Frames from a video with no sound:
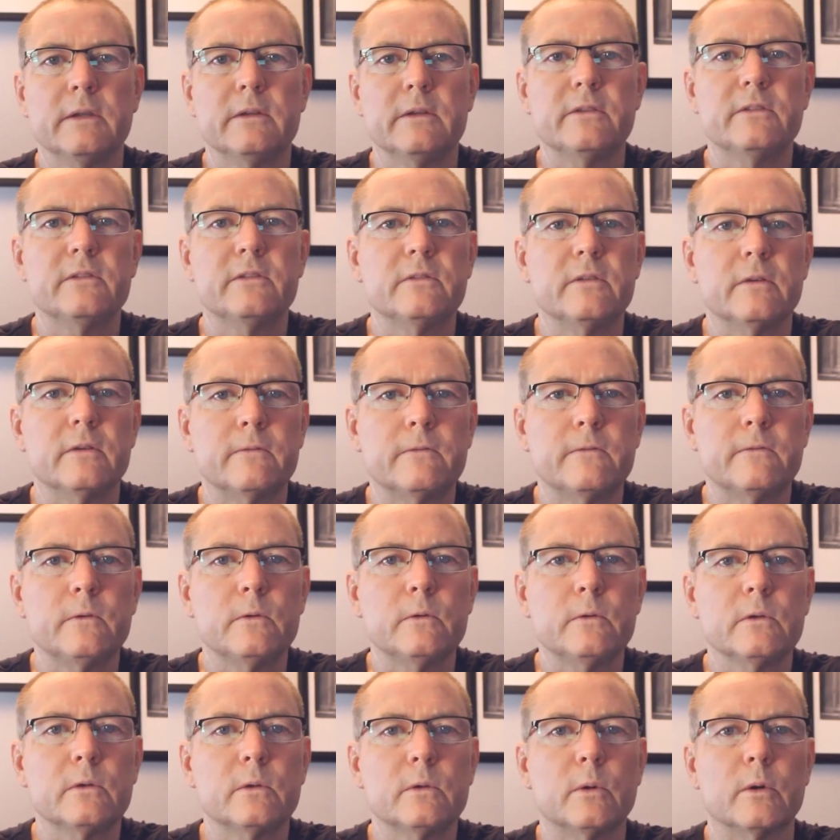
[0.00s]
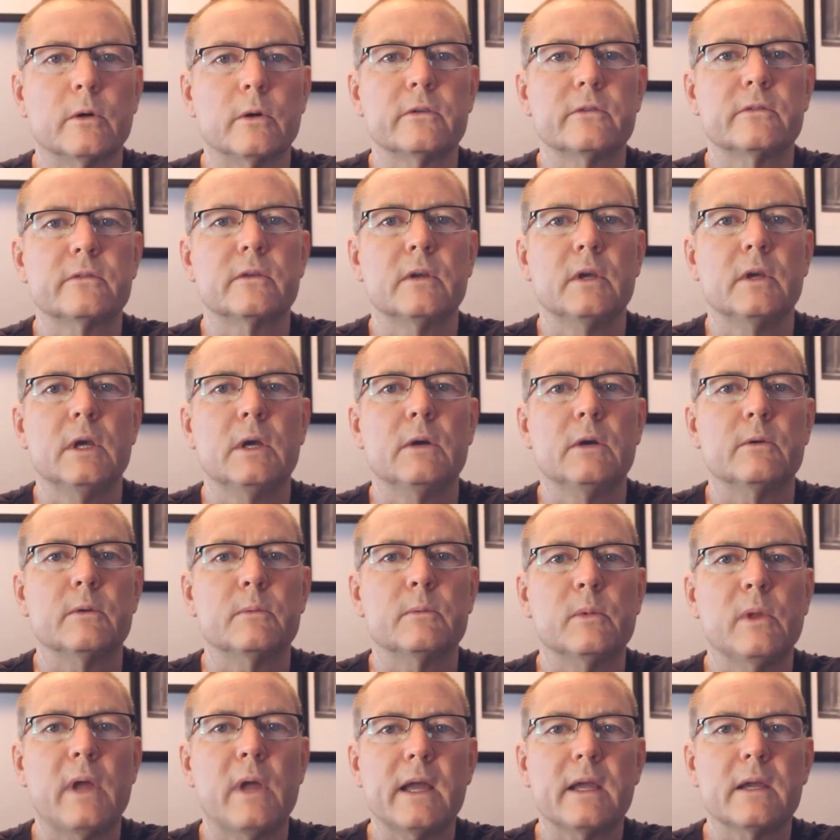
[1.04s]
This is a full course
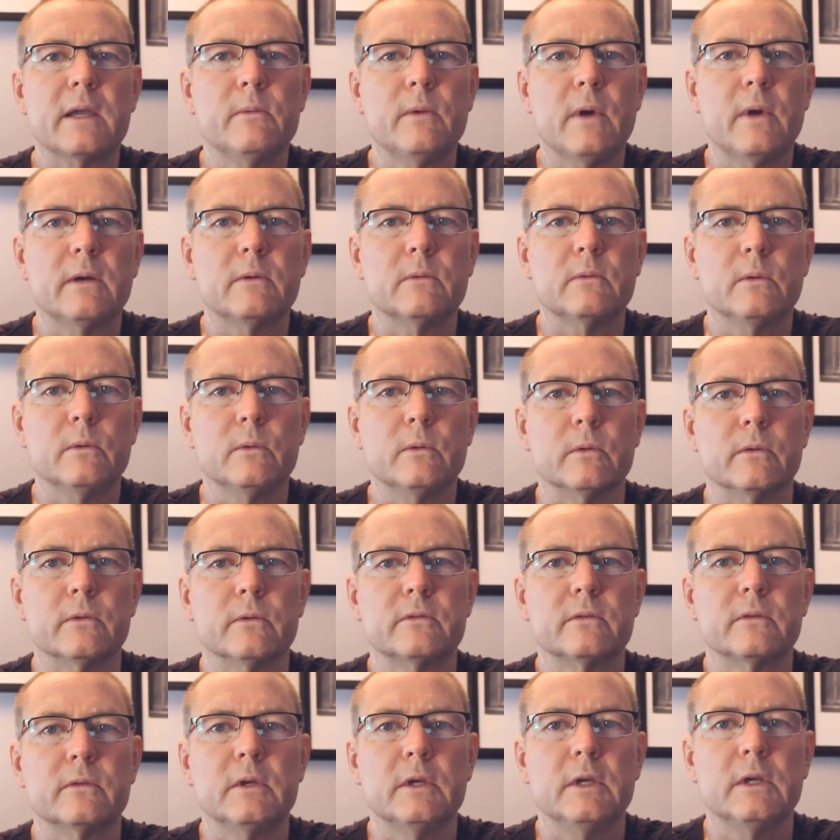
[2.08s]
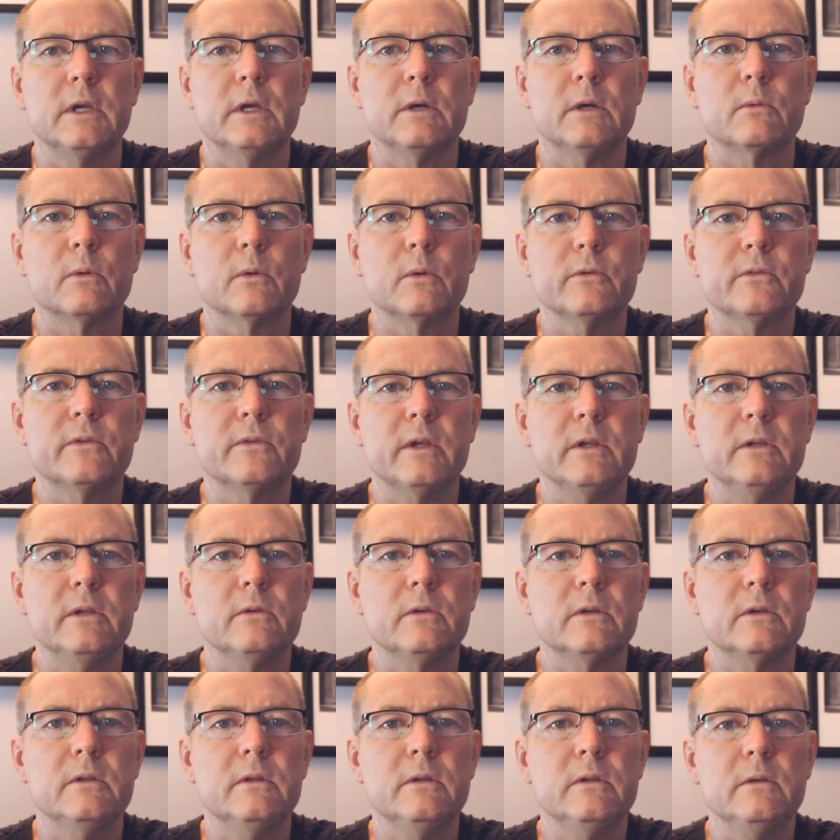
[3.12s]
with black and white rules, rules that
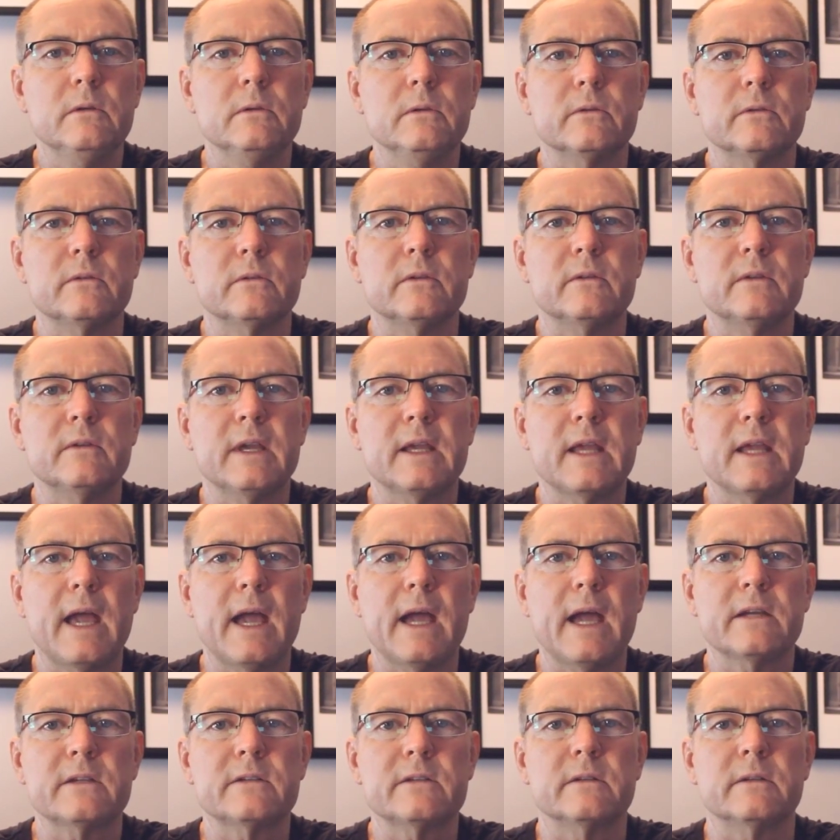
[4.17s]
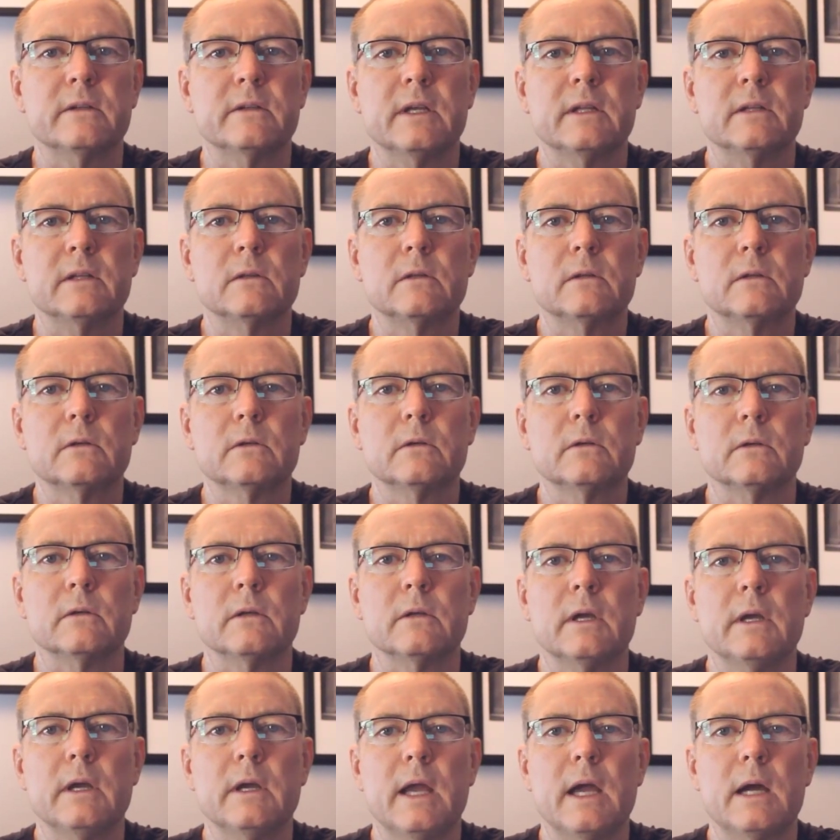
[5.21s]
you can use to take action and
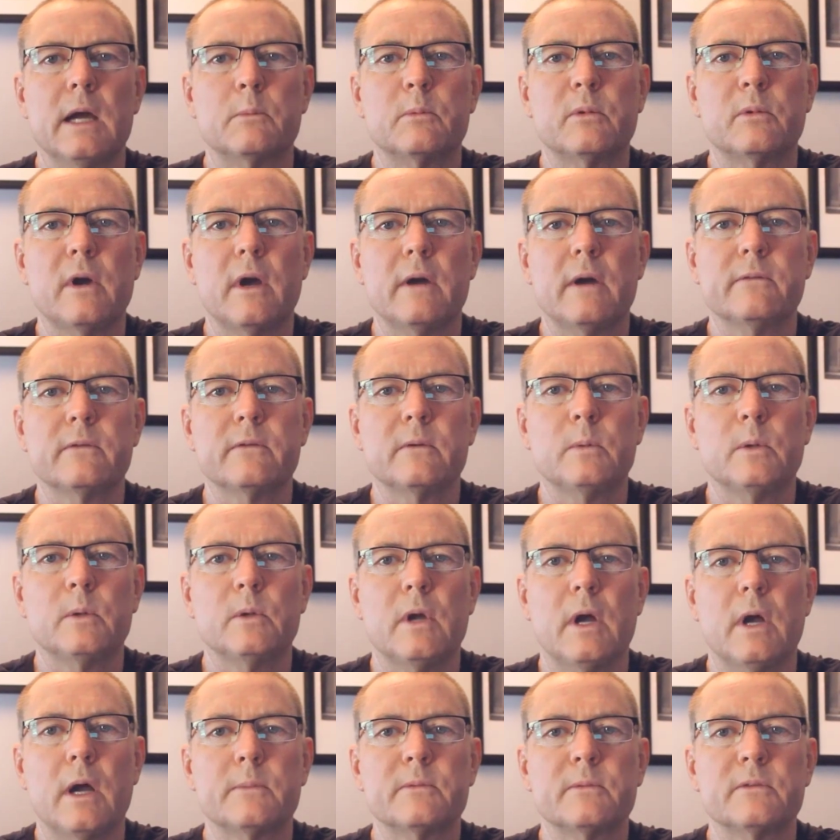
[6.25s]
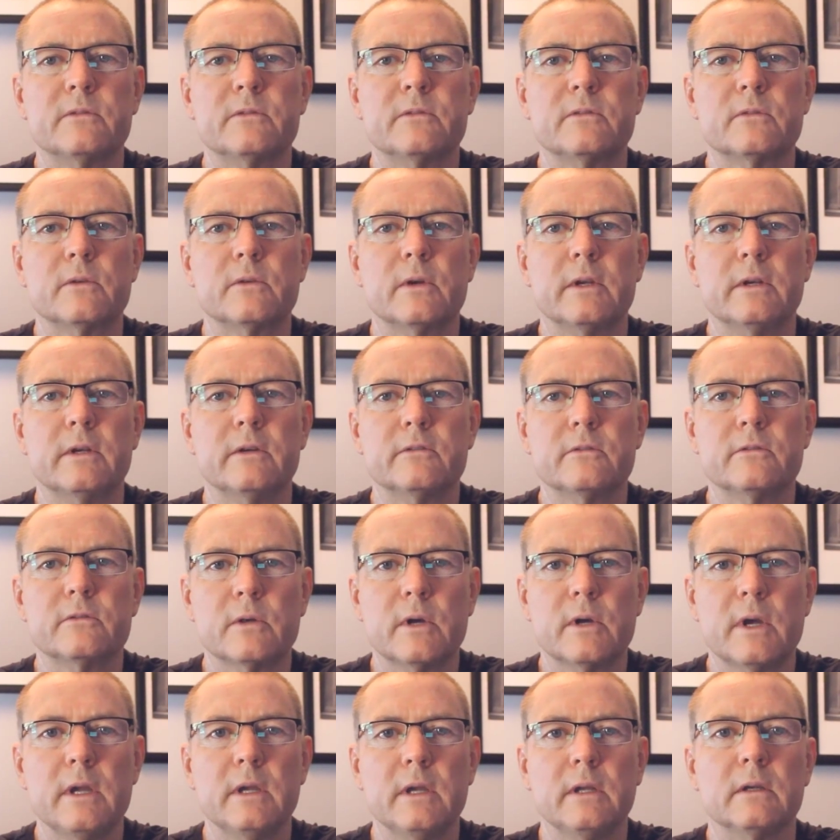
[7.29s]
learn how profitable options traders
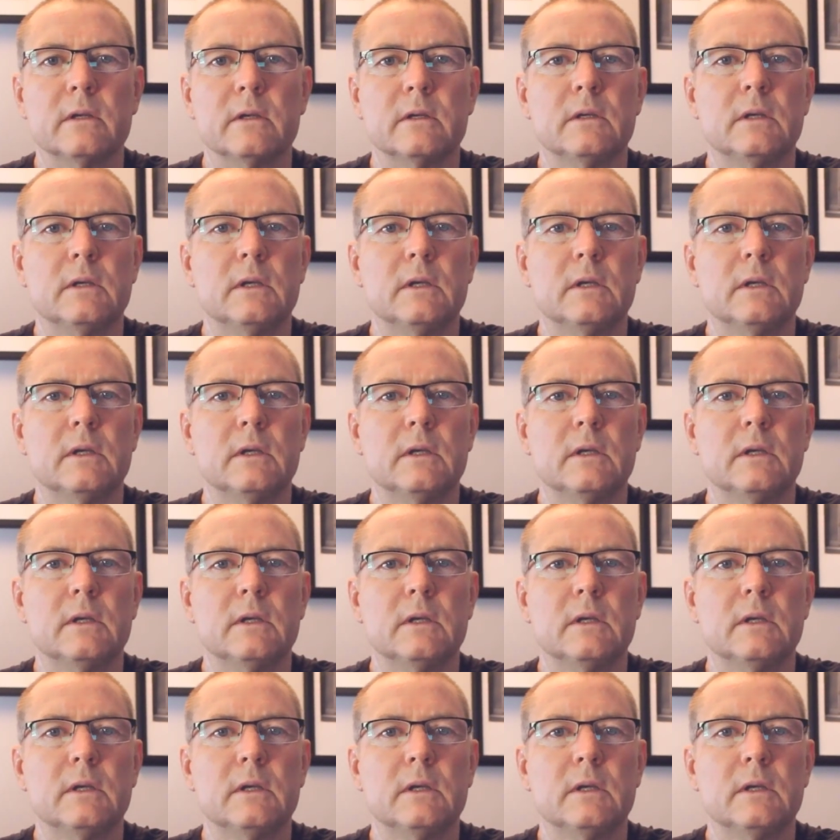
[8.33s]
trade.